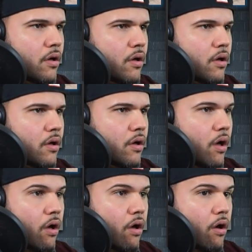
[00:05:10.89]
This
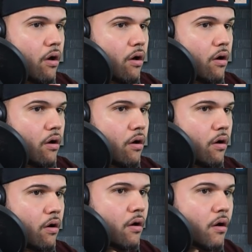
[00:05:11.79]
time
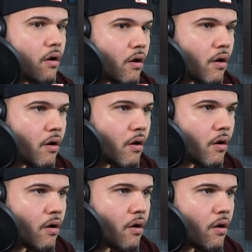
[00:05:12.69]
we go
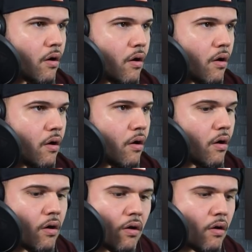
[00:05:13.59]
sublime,
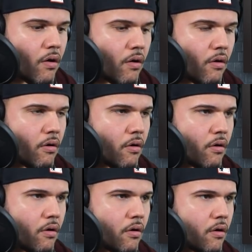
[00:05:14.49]

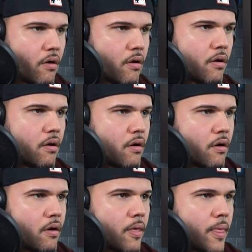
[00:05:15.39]
lovers
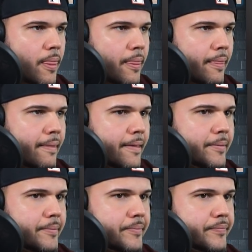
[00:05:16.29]
entwined,
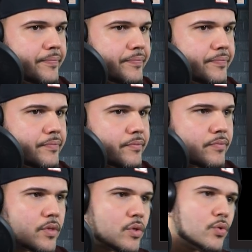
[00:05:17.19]
divine, divine.
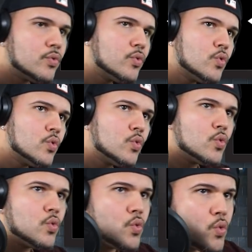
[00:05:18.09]
Love is
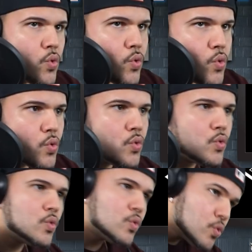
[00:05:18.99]
danger,
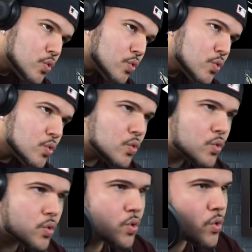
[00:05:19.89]
love
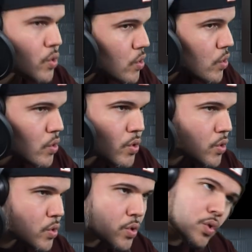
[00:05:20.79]
is
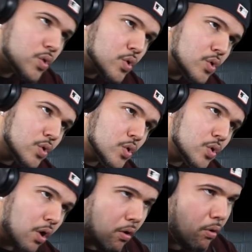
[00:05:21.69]
pleasure,
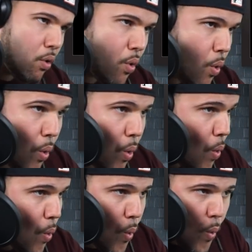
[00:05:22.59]
love
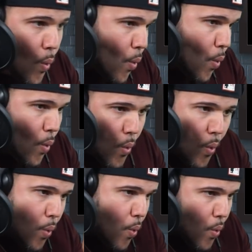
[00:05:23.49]
is pure,
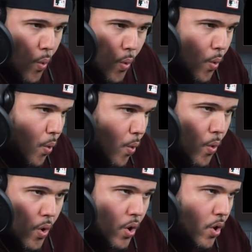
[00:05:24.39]
the
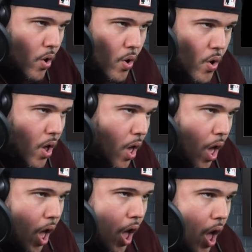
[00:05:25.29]
only
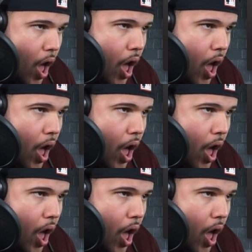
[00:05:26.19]
treasure.